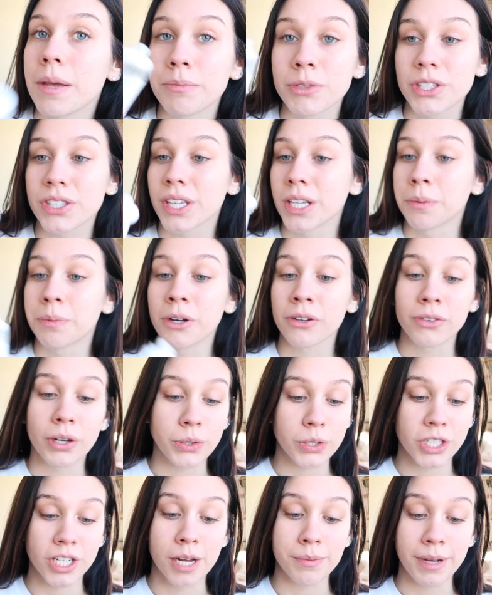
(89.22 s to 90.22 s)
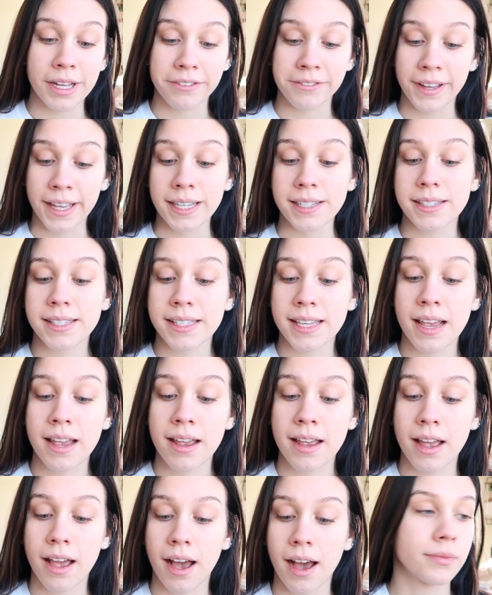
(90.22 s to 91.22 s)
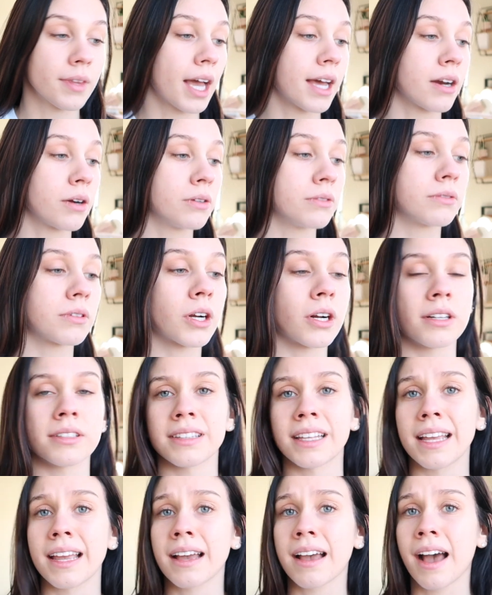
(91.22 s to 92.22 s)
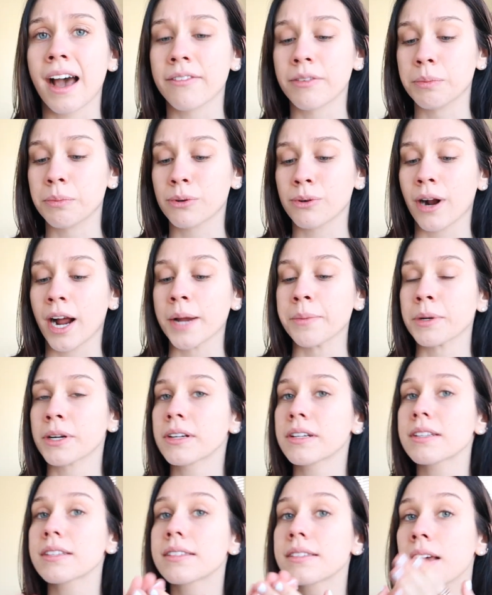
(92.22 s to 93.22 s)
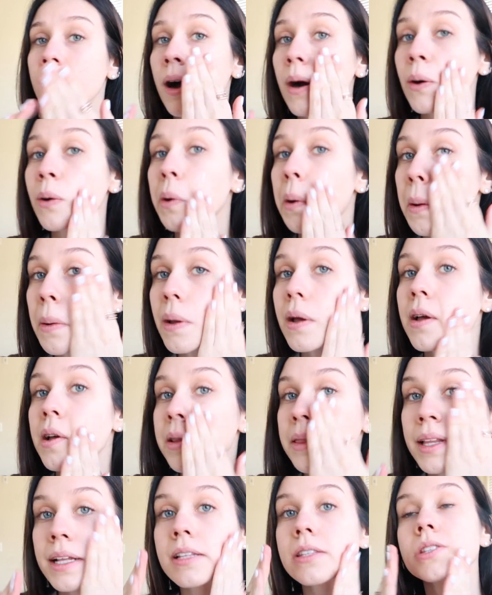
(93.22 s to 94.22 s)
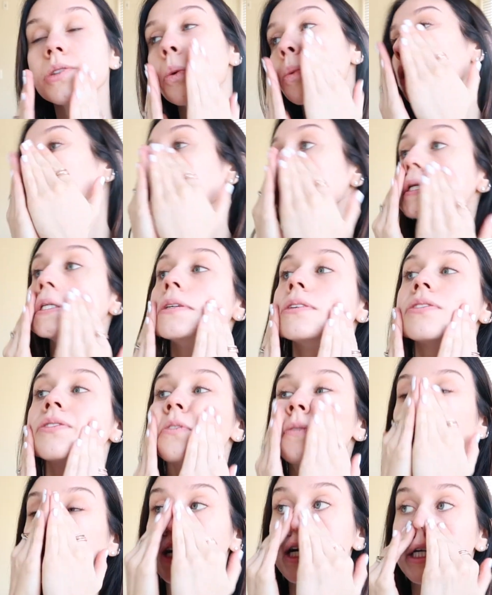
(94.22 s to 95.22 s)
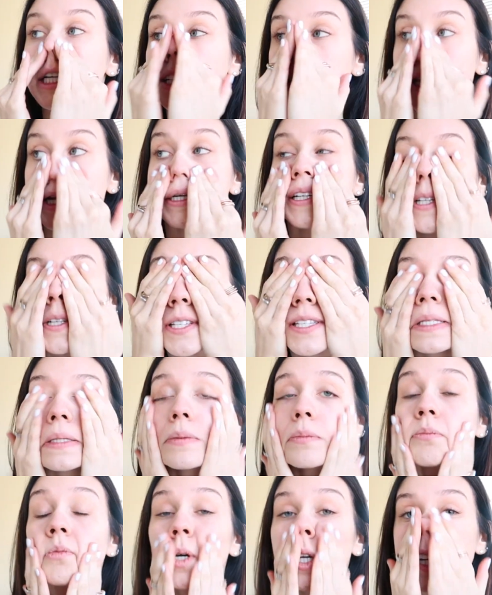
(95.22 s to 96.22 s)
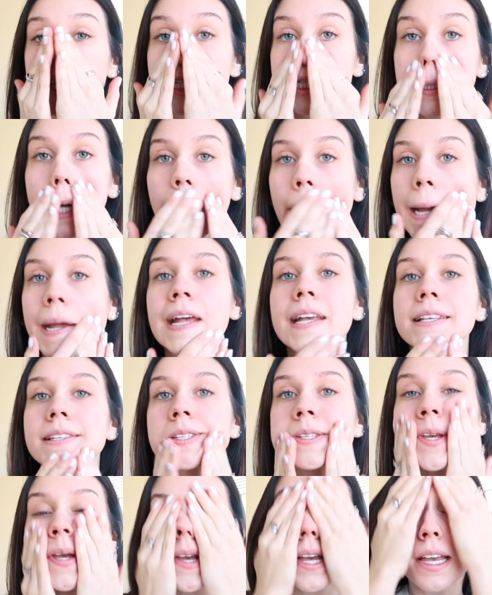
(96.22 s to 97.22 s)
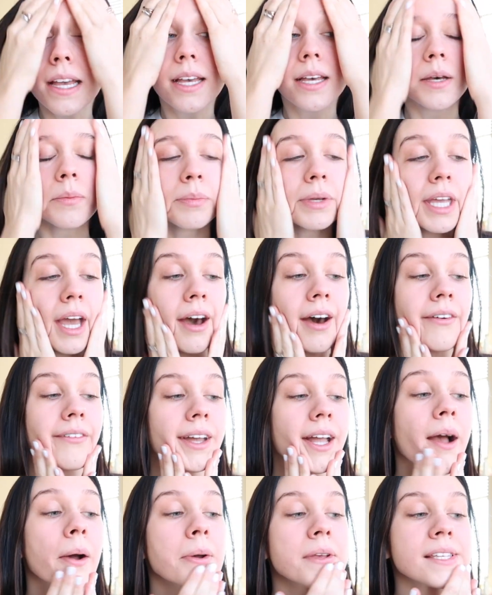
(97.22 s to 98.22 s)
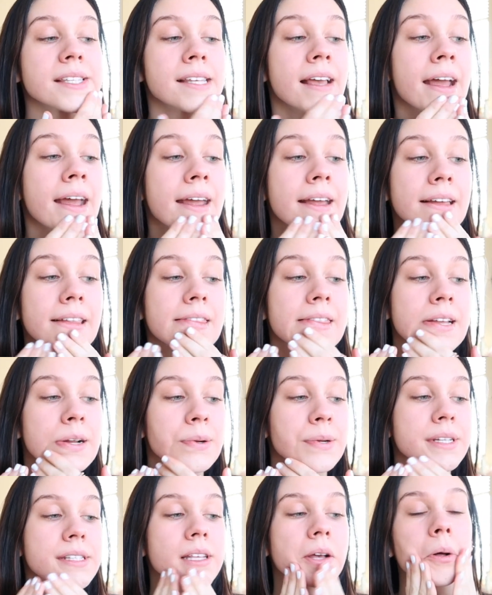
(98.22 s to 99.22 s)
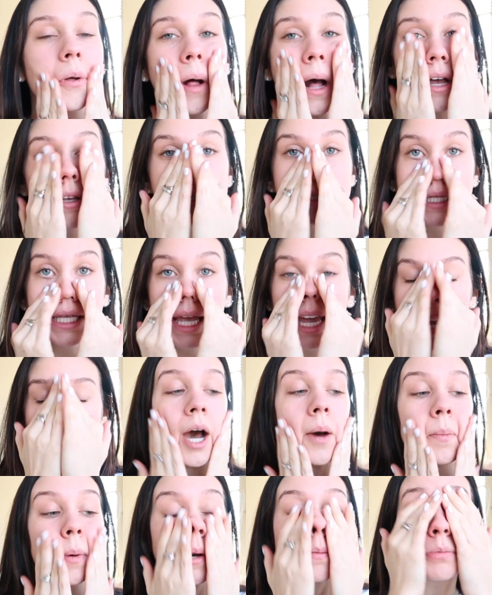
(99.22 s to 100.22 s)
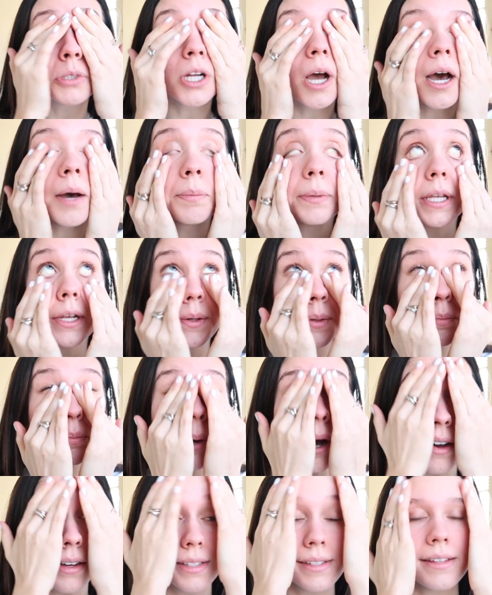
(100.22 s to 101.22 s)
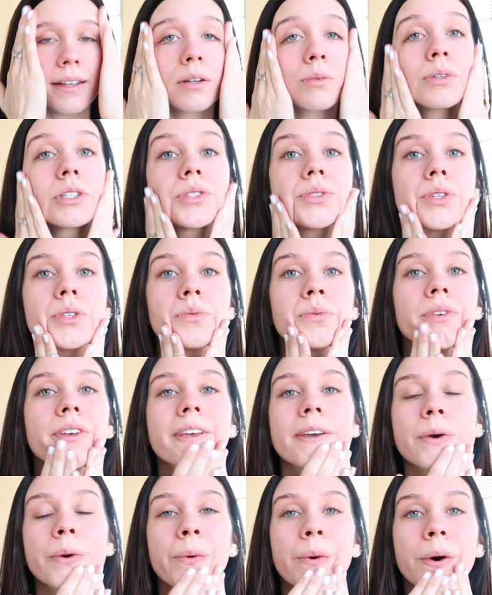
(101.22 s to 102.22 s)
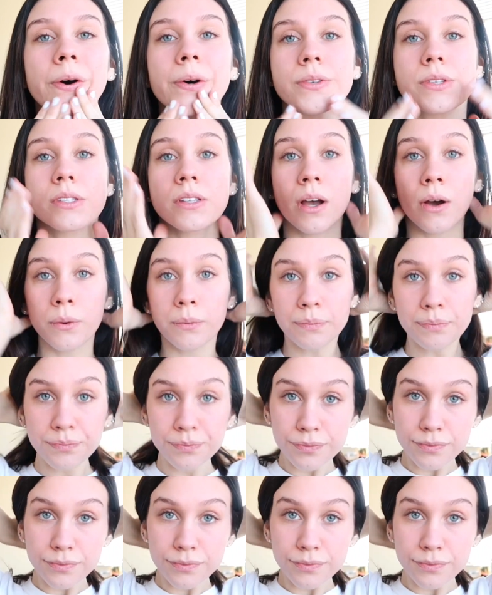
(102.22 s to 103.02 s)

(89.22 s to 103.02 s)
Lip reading: I'm just gonna put lotion on my face. I don't currently have a primer, so that's what I do first. I just moisturize. But yeah, like I was saying, there was a Glossier pop-up shop here in Boston, which was really cool. So